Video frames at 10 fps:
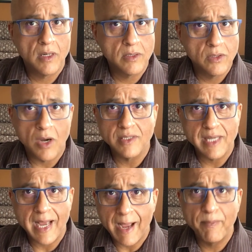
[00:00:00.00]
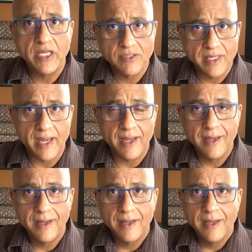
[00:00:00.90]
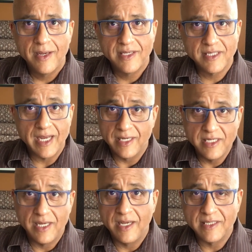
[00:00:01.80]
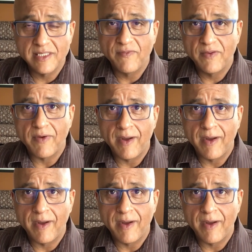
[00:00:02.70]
not happy today? Is at least as if